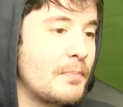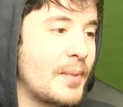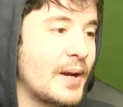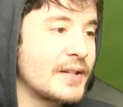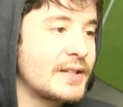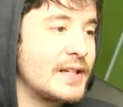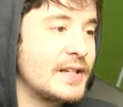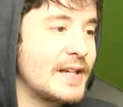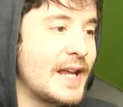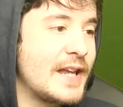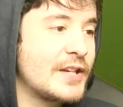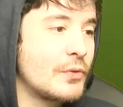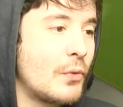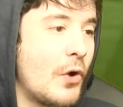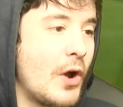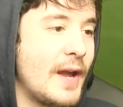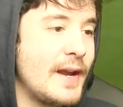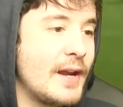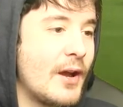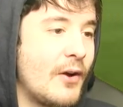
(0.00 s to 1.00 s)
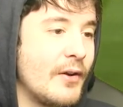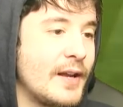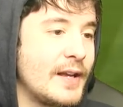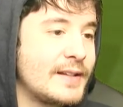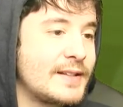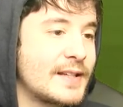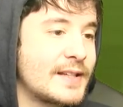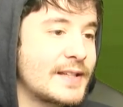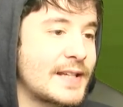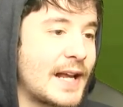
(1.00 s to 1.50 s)
passes. Here's Wayne Honor
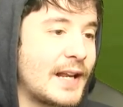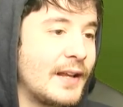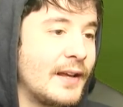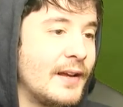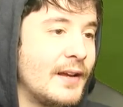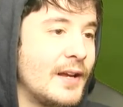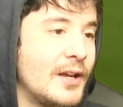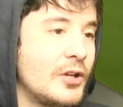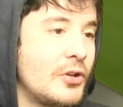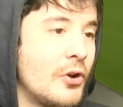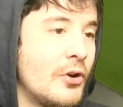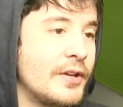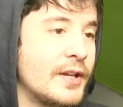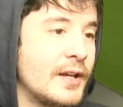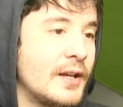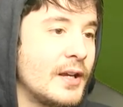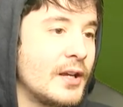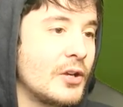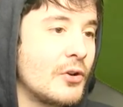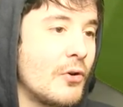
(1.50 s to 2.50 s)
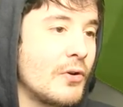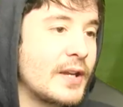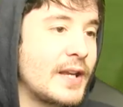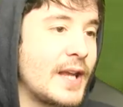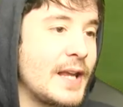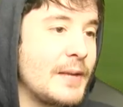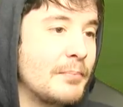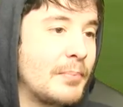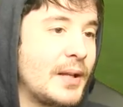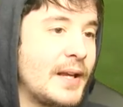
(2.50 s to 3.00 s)
to Salah. Good. Go on,
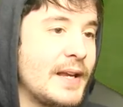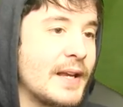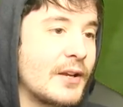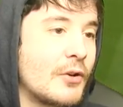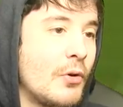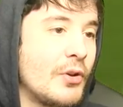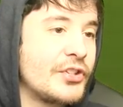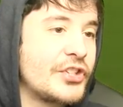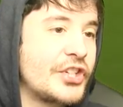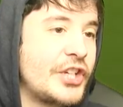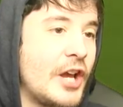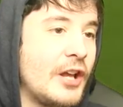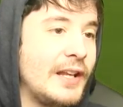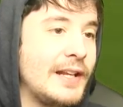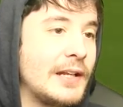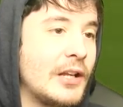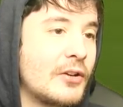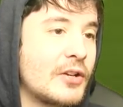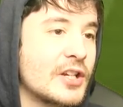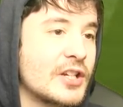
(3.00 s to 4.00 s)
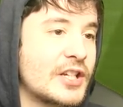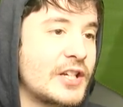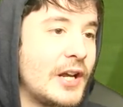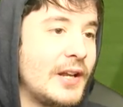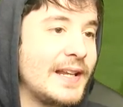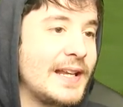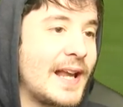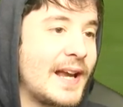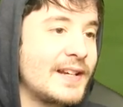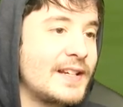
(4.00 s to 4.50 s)
Kane, play it. Go on, Sterling. Look at
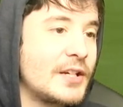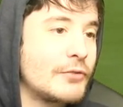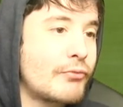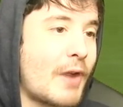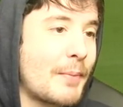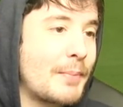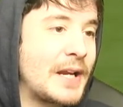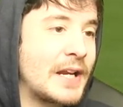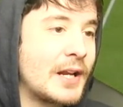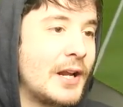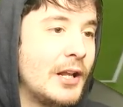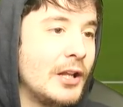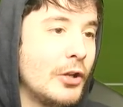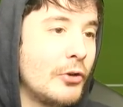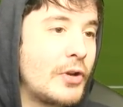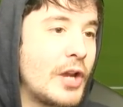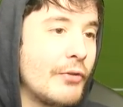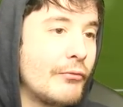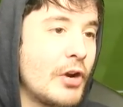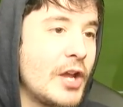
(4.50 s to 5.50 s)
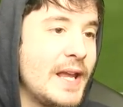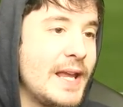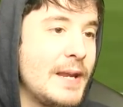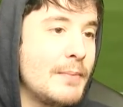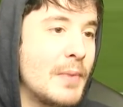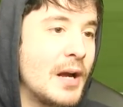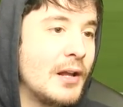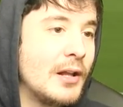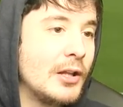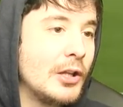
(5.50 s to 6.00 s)
Sterling, guys. He's rapid. Look at Raheem.
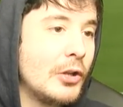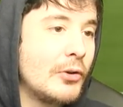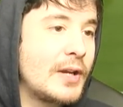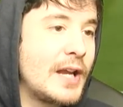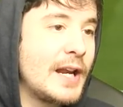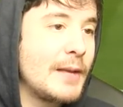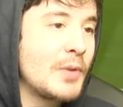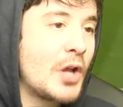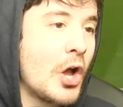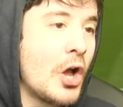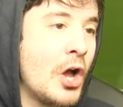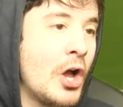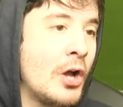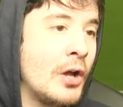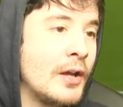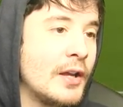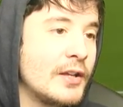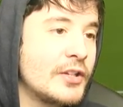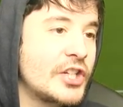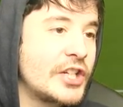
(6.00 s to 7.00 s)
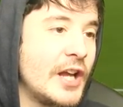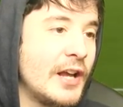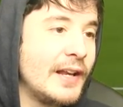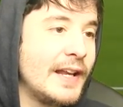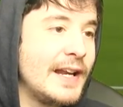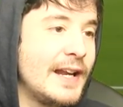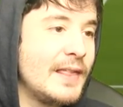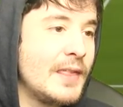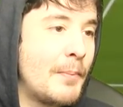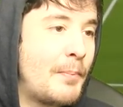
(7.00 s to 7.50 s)
Look at him go.
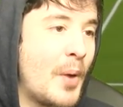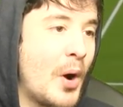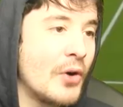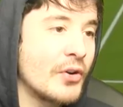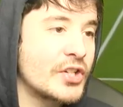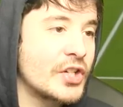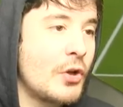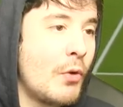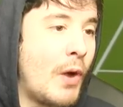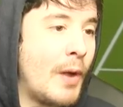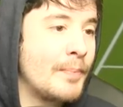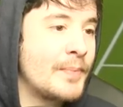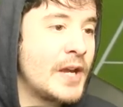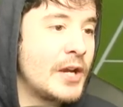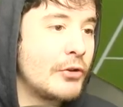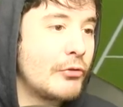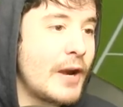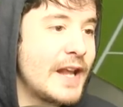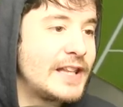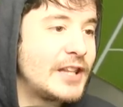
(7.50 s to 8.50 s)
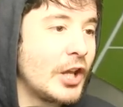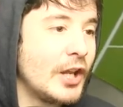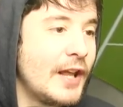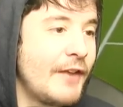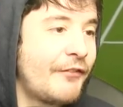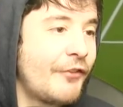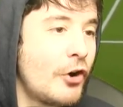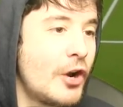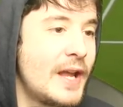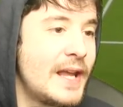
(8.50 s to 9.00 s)
Sterling in the box. Go on. Great
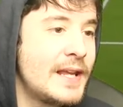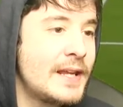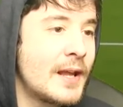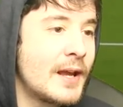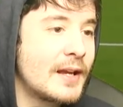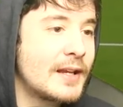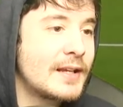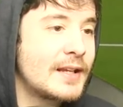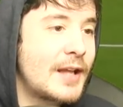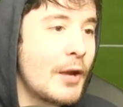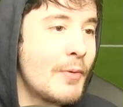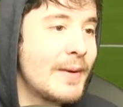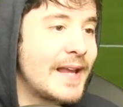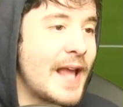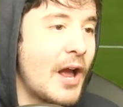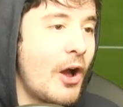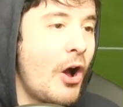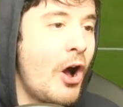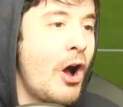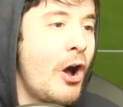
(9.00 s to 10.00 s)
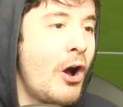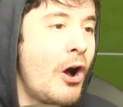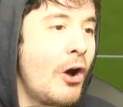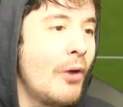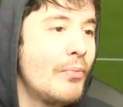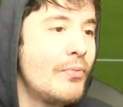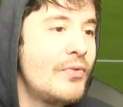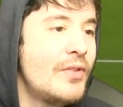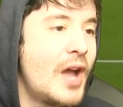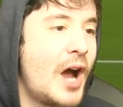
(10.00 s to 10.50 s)
delivery. Can we get... Oh,